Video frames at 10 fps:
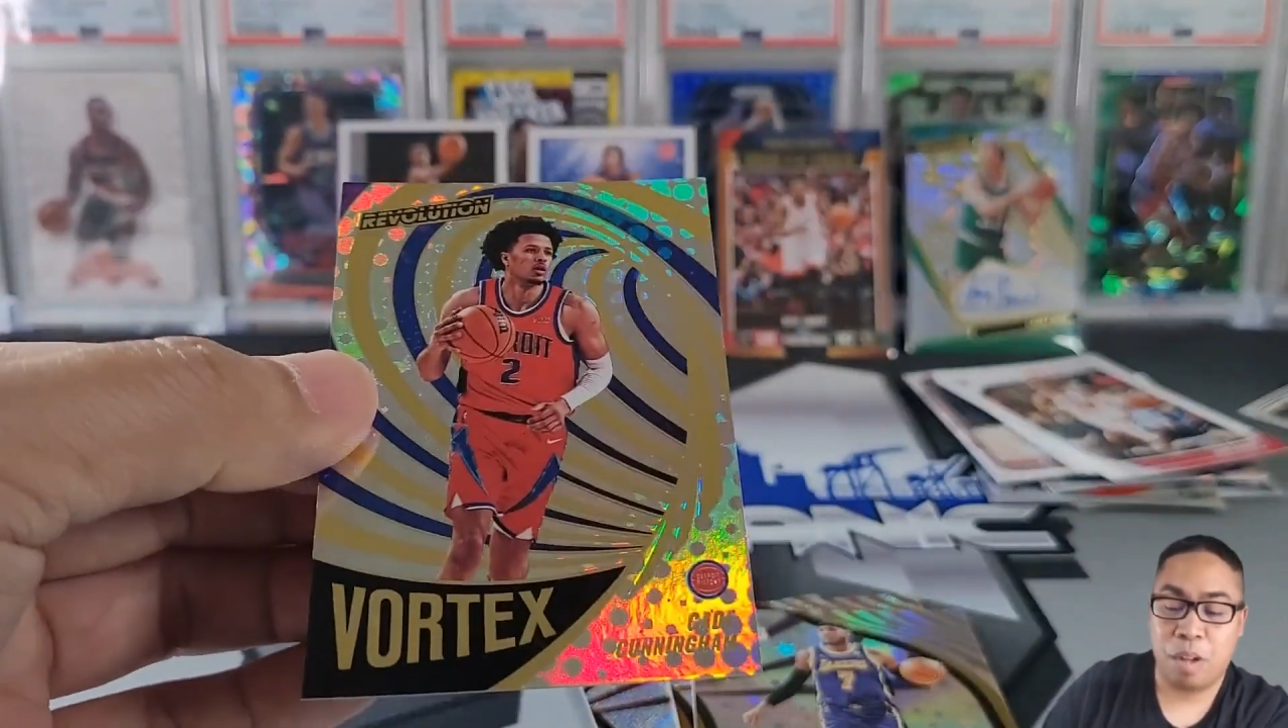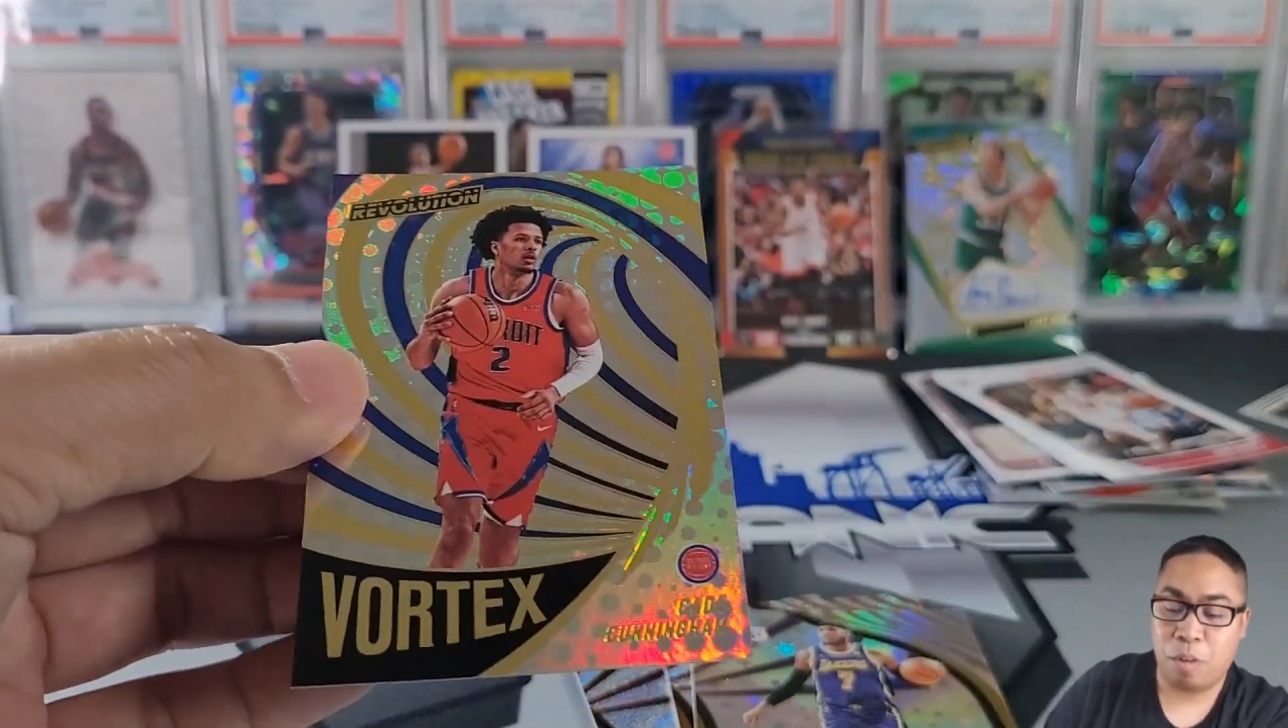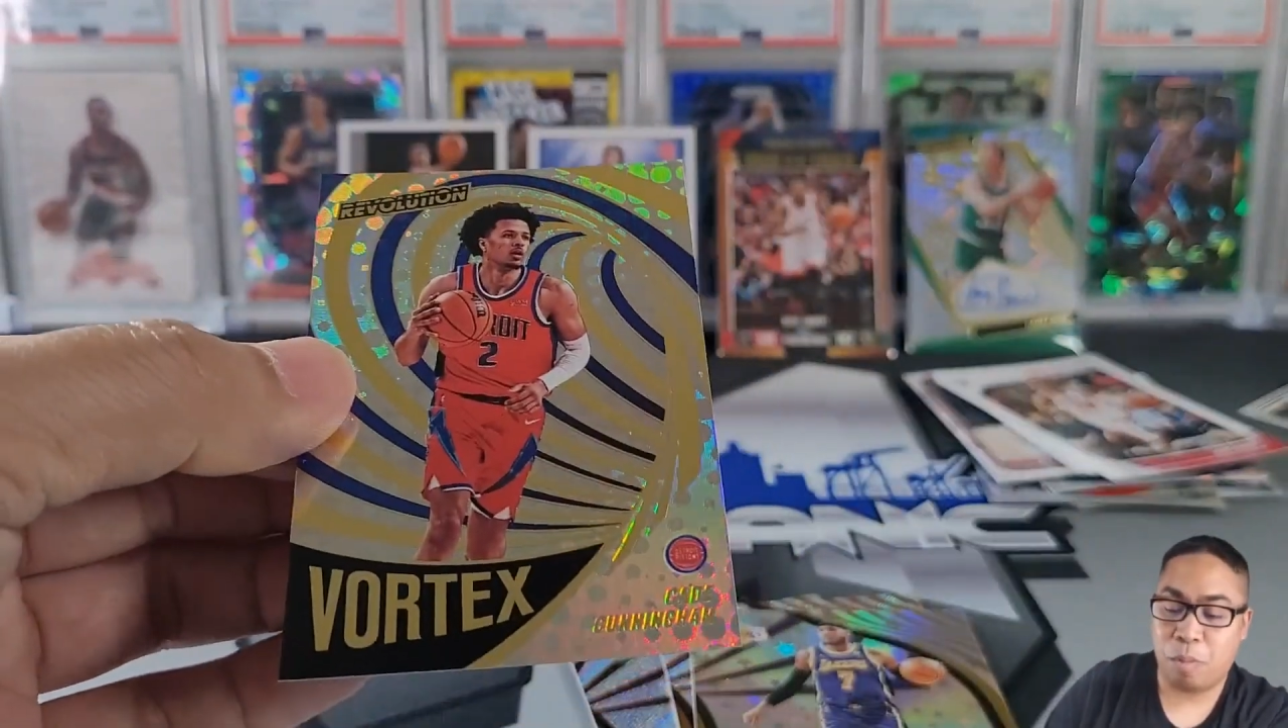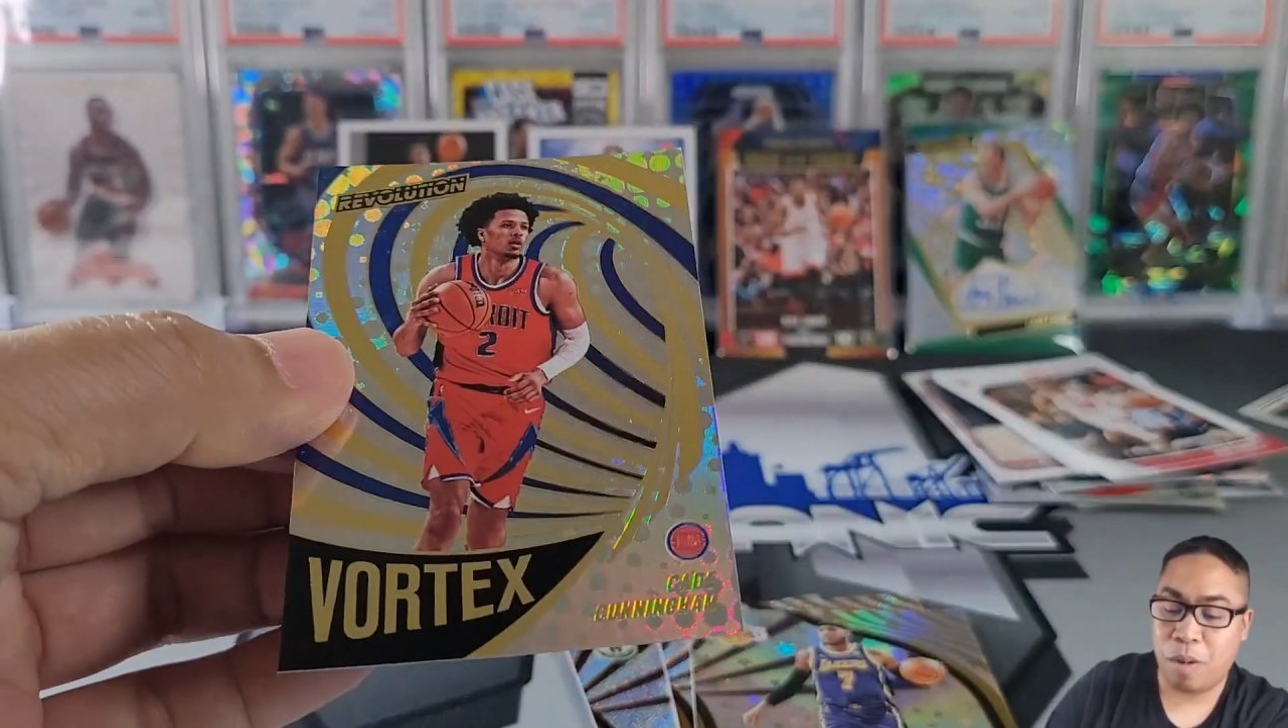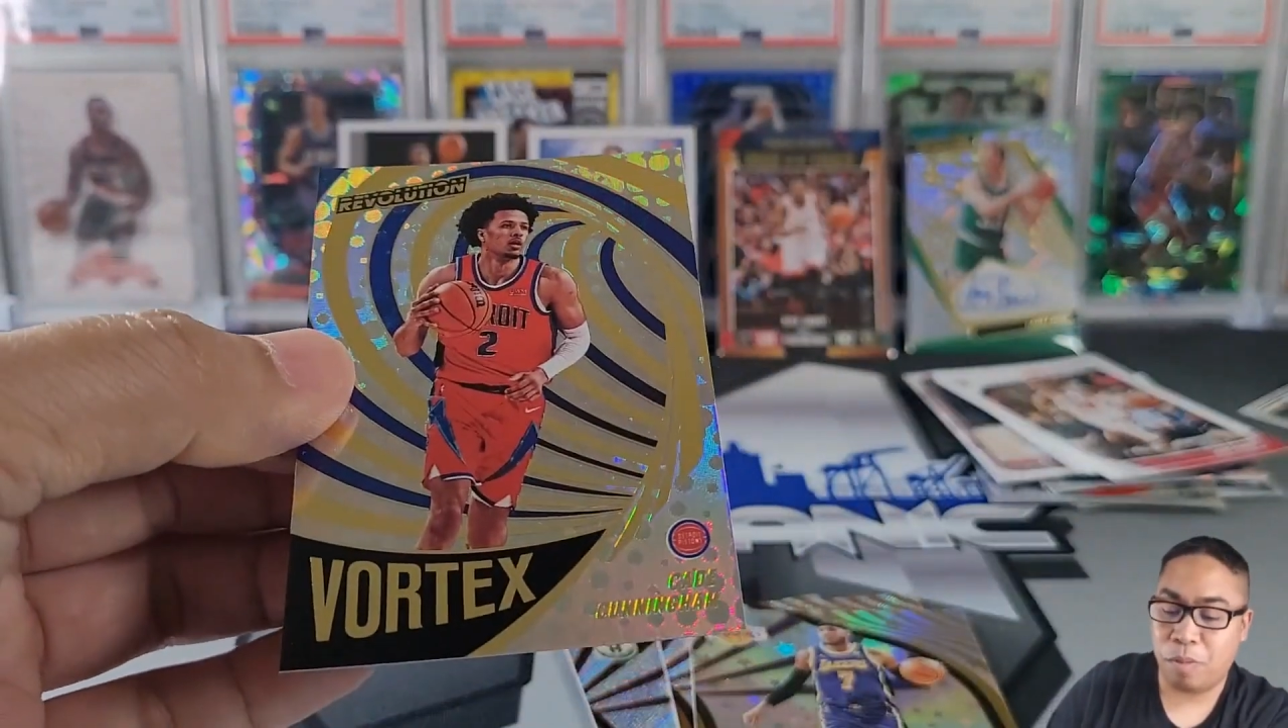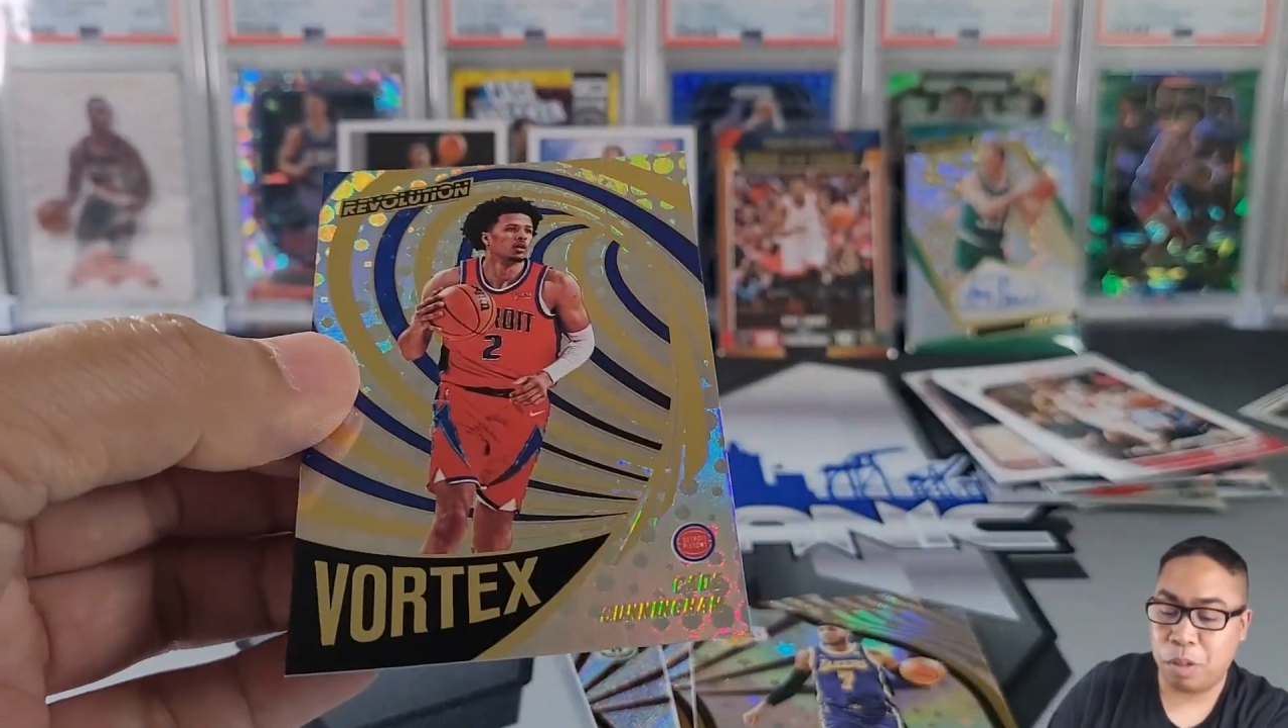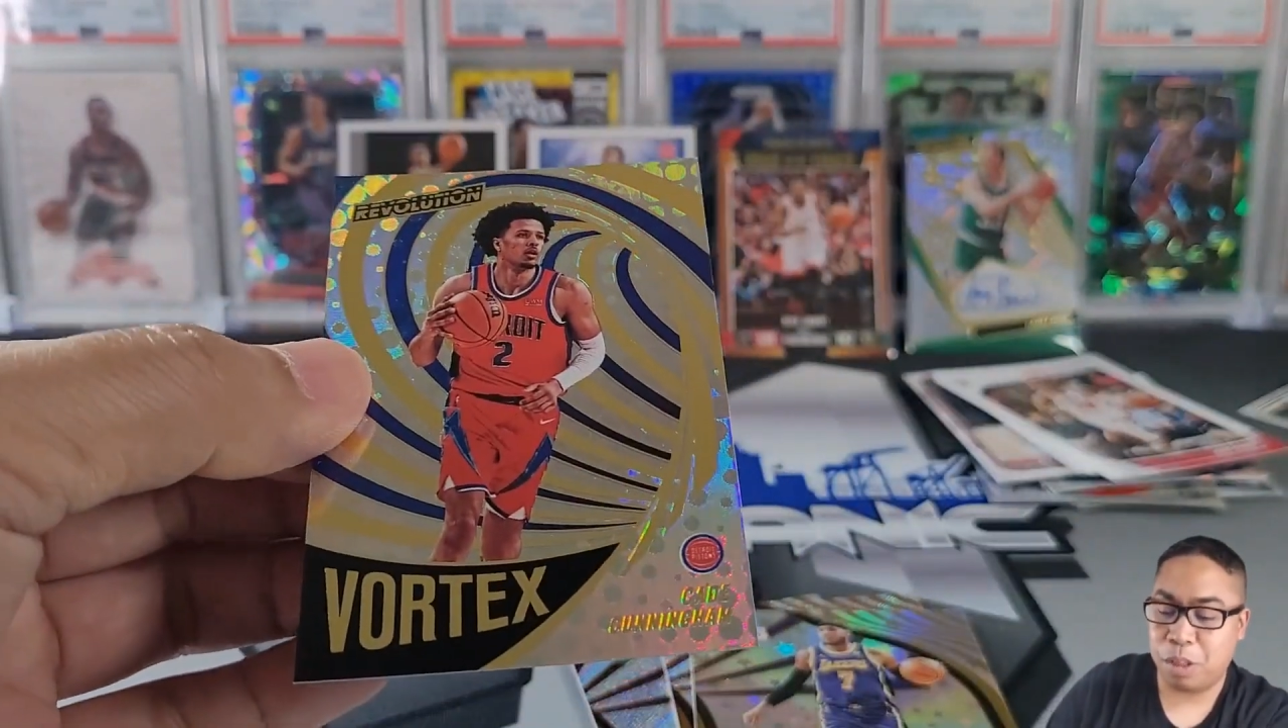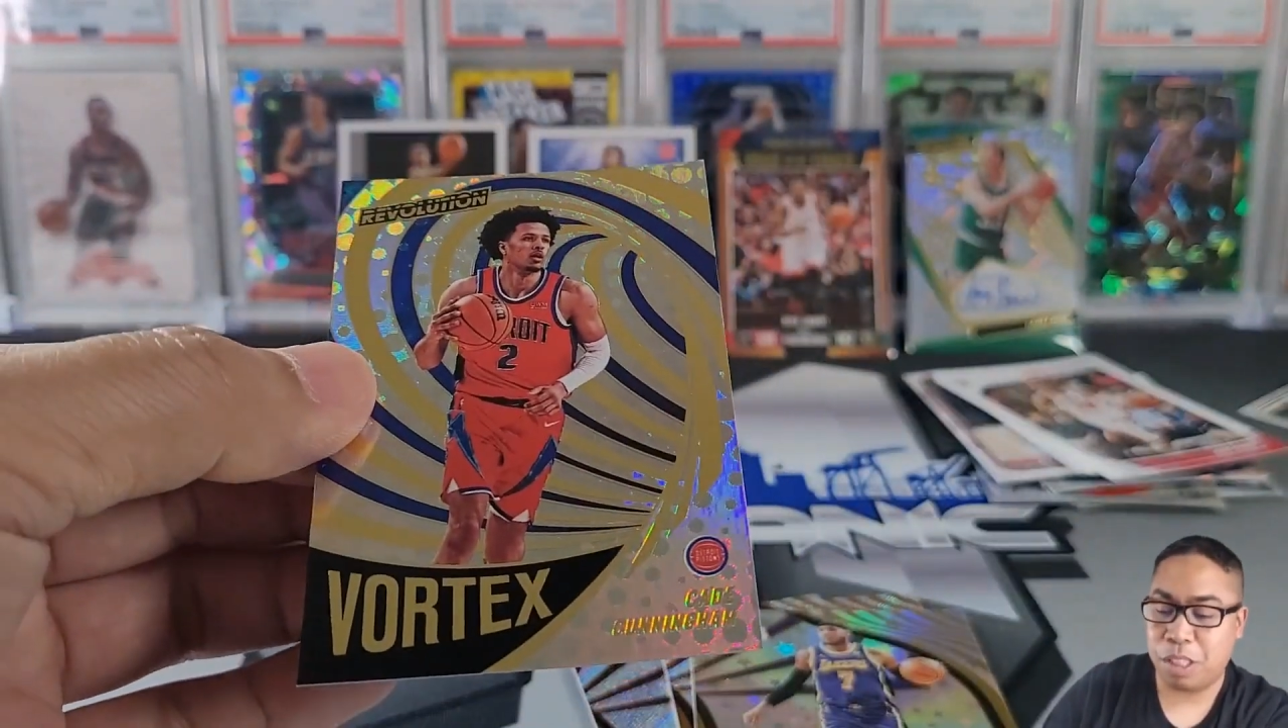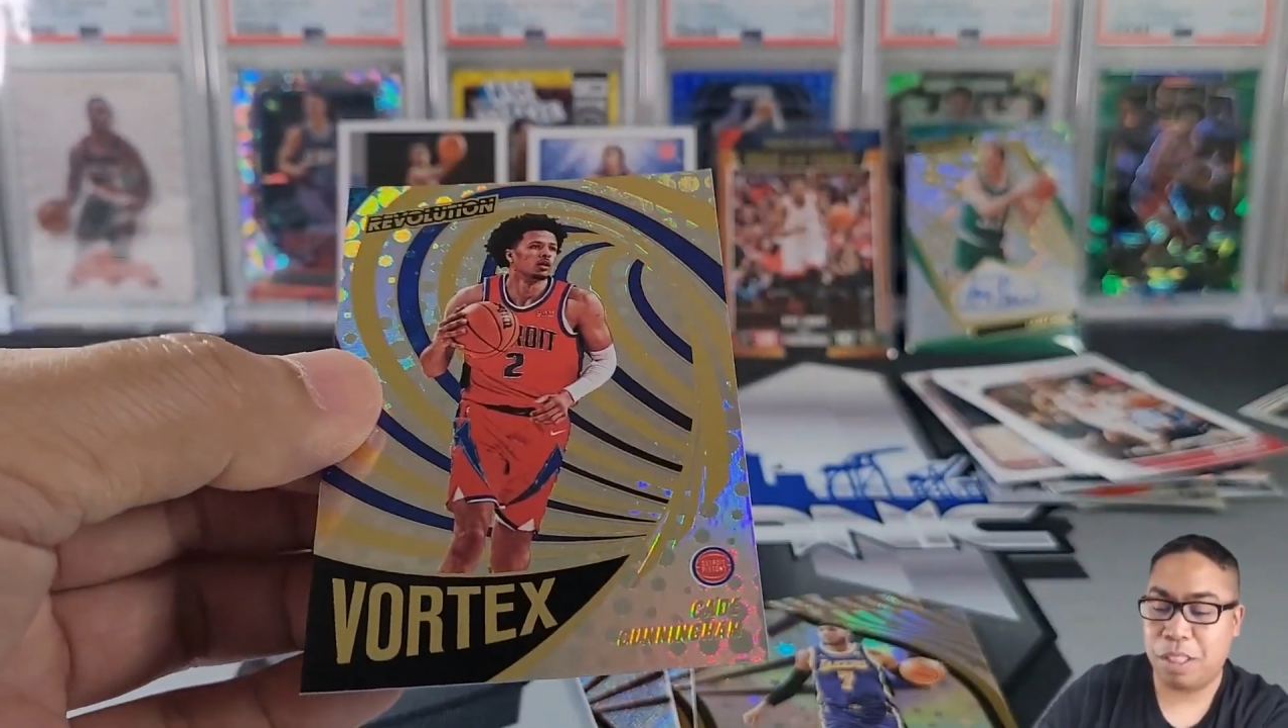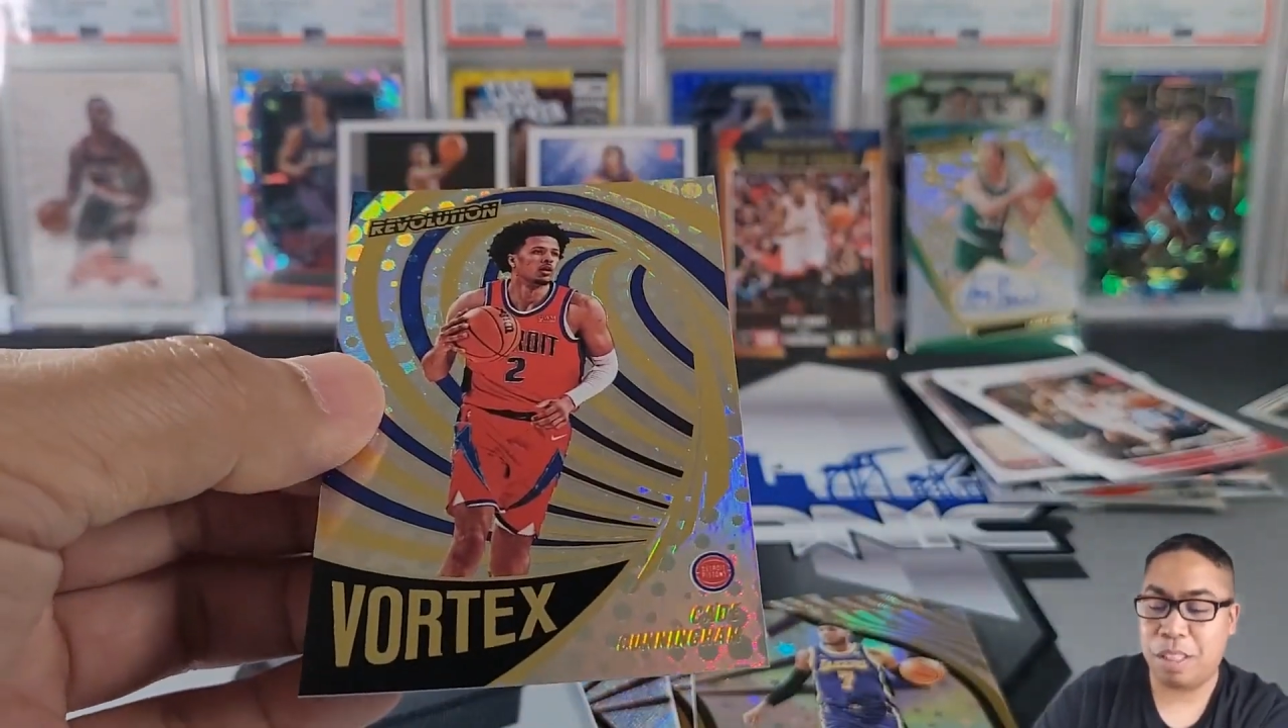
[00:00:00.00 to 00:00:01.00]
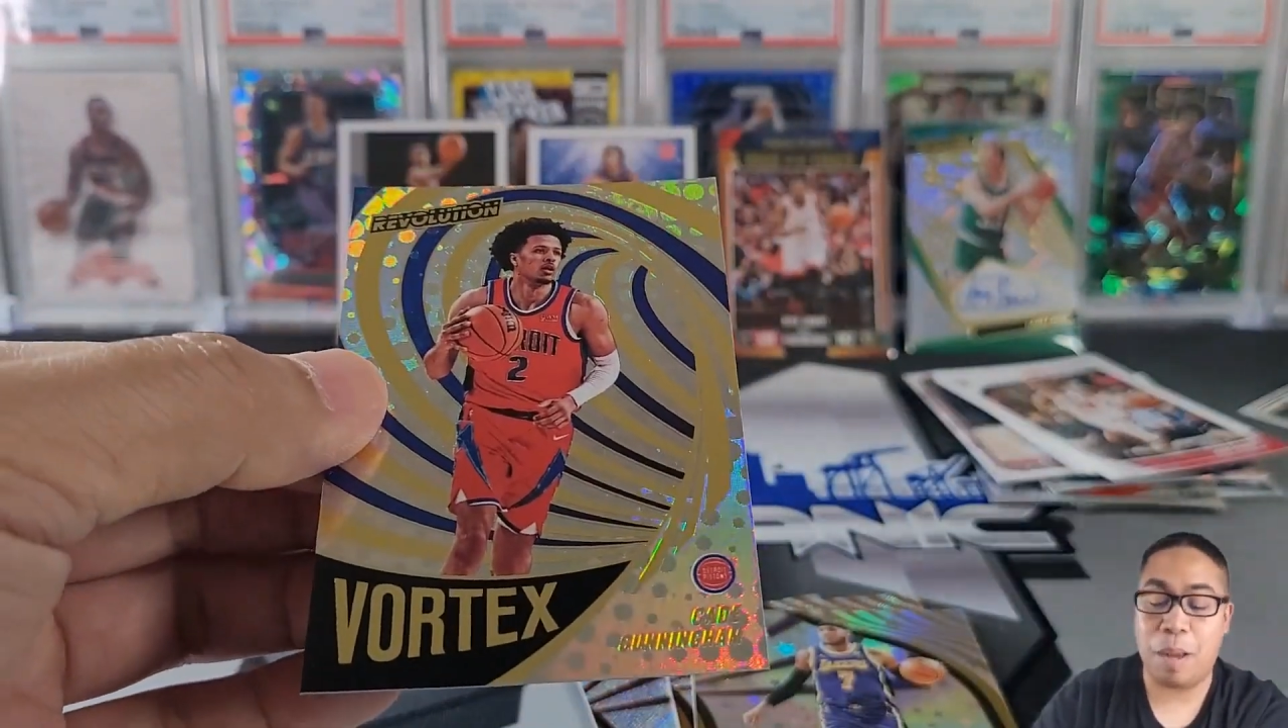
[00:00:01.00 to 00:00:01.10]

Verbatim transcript: Revolutions